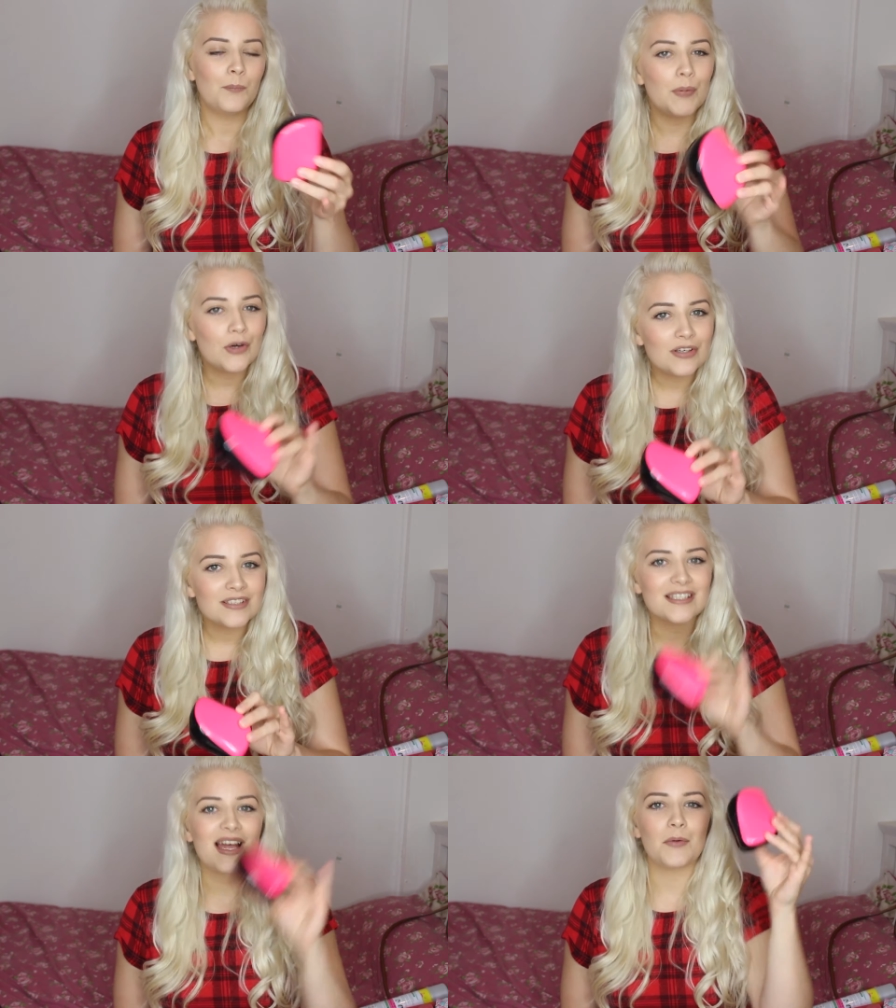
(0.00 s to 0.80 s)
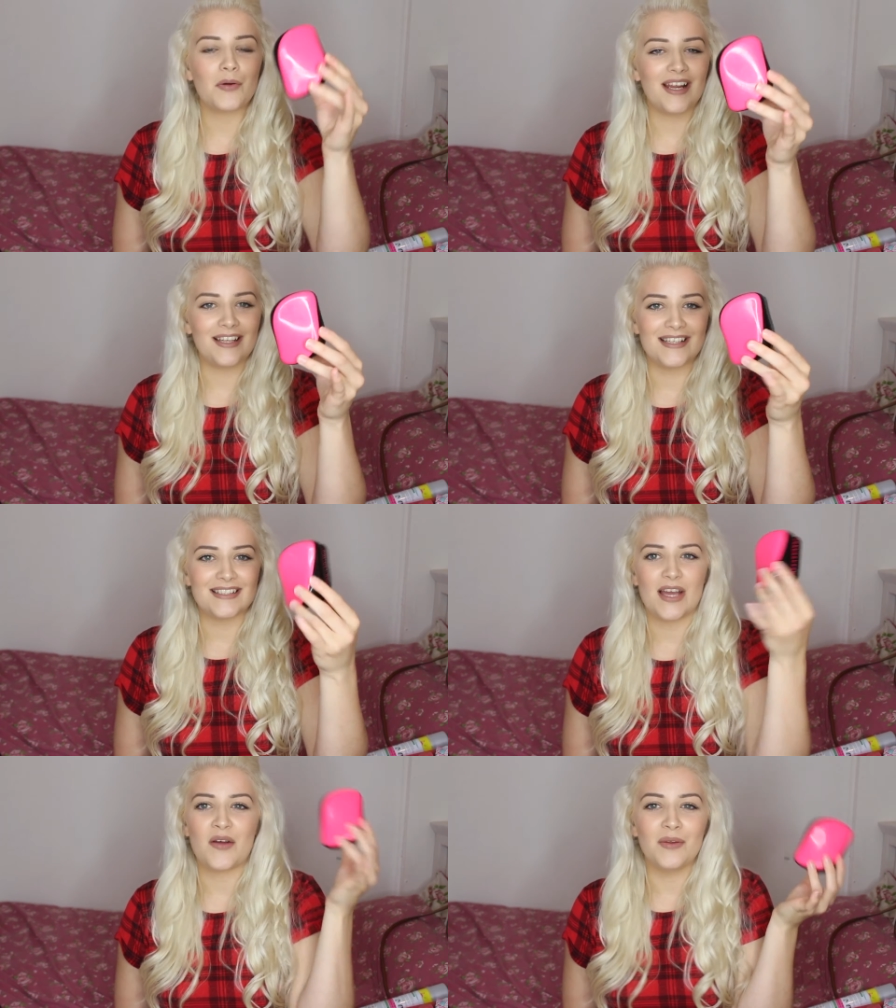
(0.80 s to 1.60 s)
But I'm quite
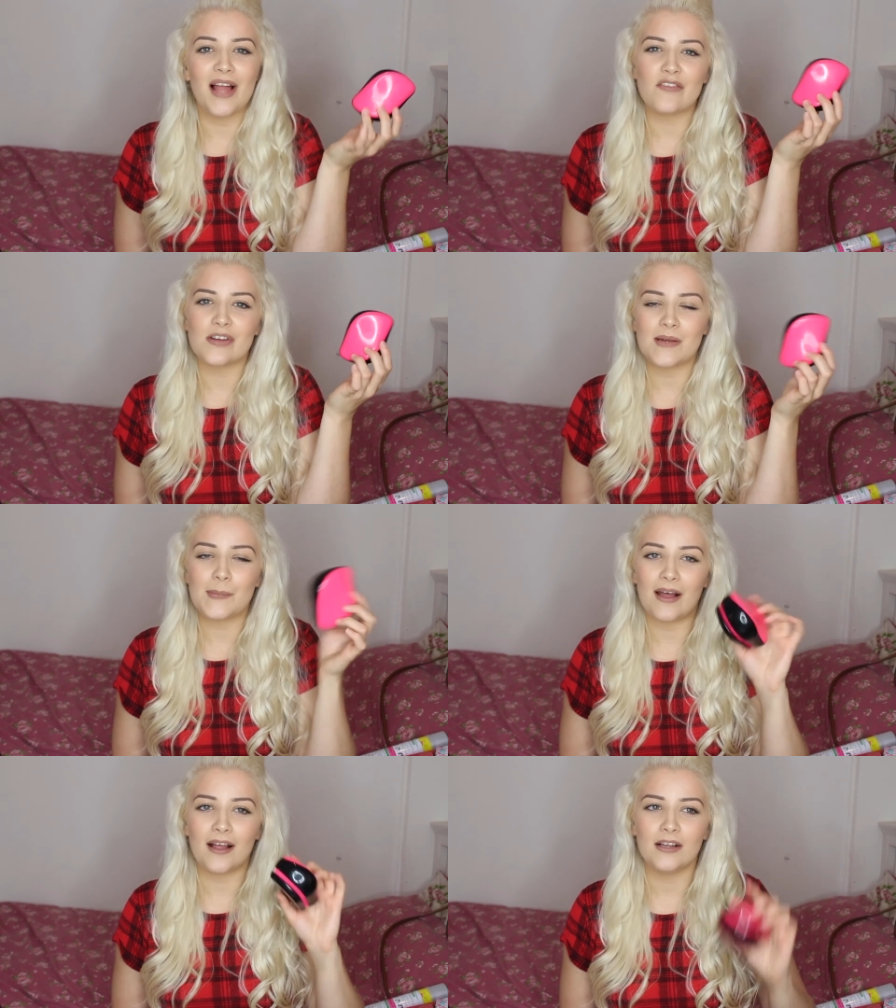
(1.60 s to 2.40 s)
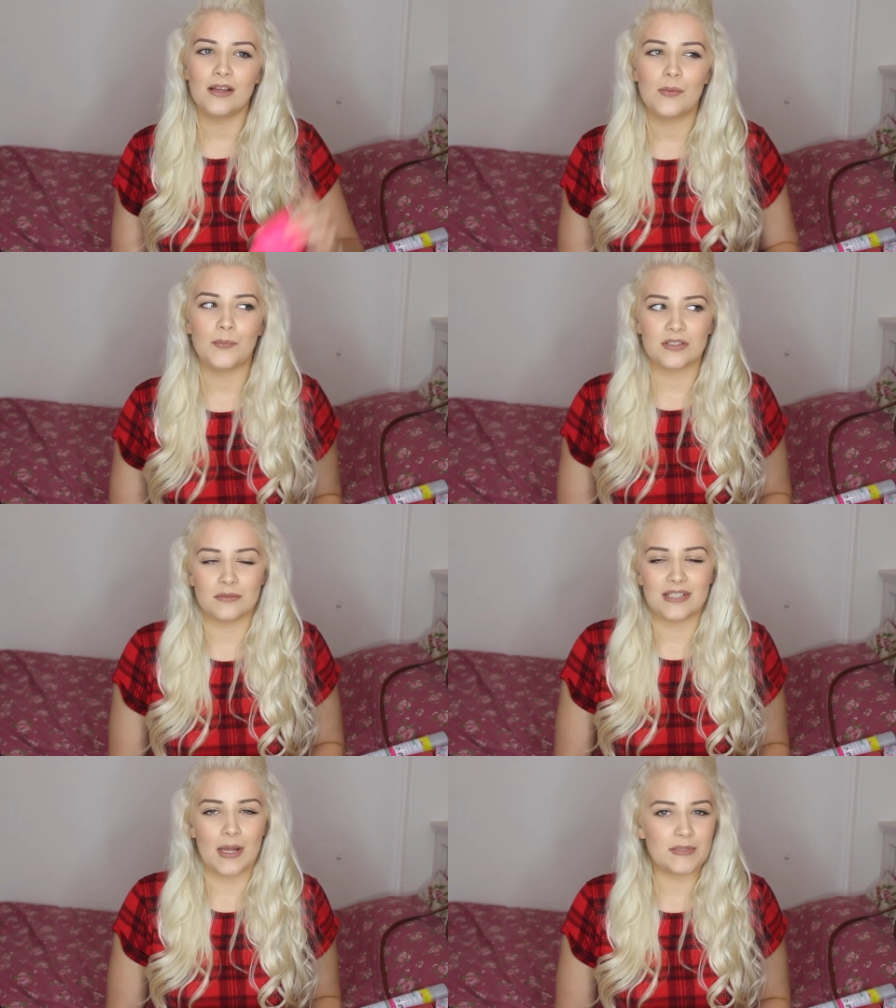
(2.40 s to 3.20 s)
lazy. I will have it in my bag, but
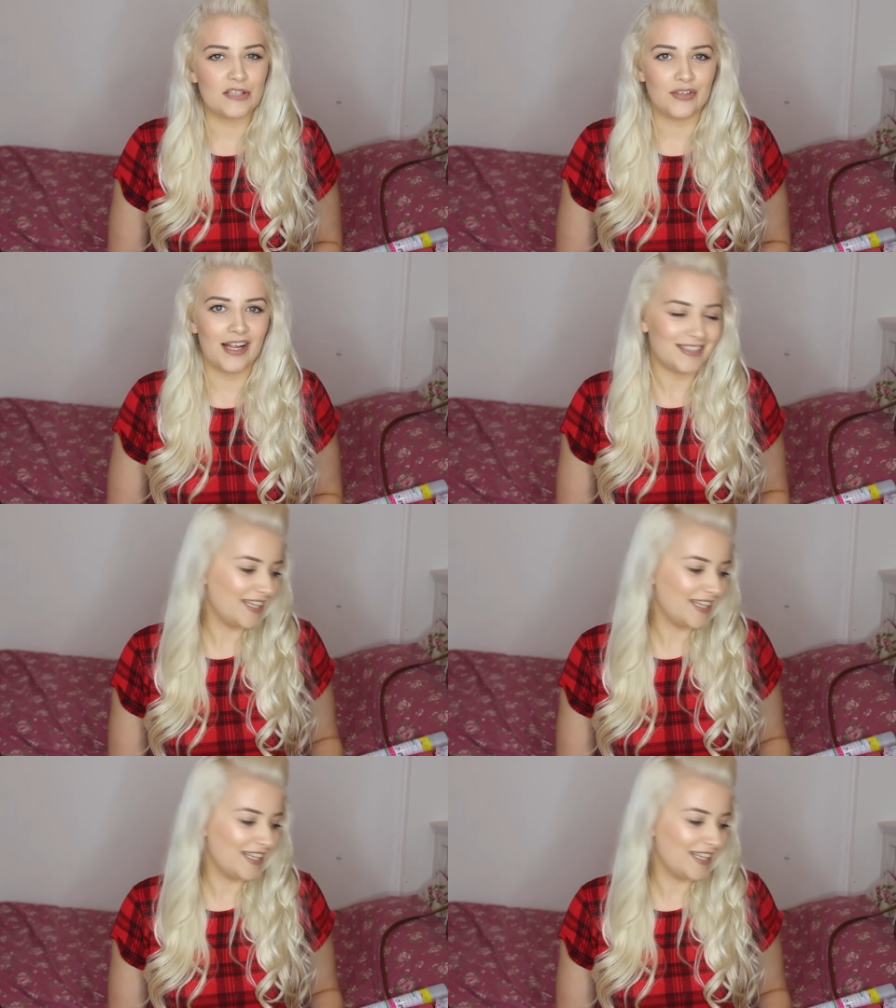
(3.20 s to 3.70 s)
sometimes I'll forget